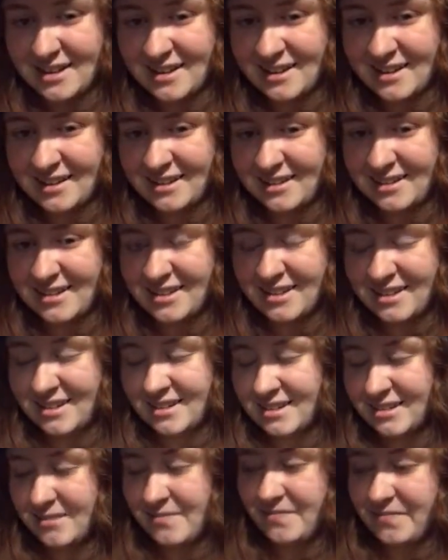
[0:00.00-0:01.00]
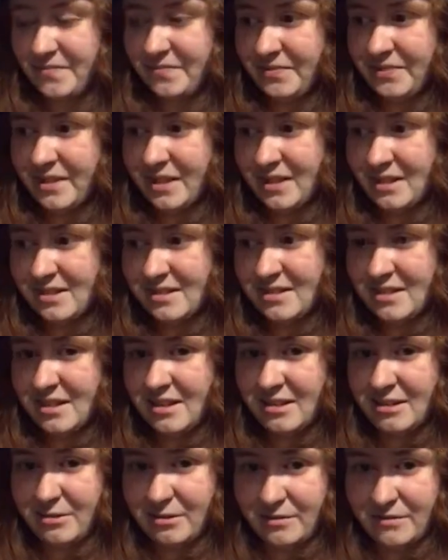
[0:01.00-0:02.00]
And then I see,
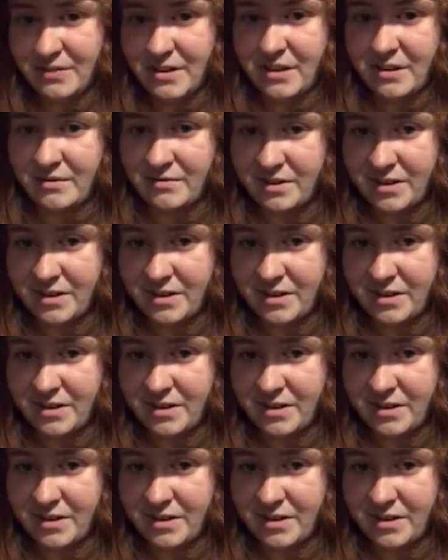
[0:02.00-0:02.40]
you know, the very,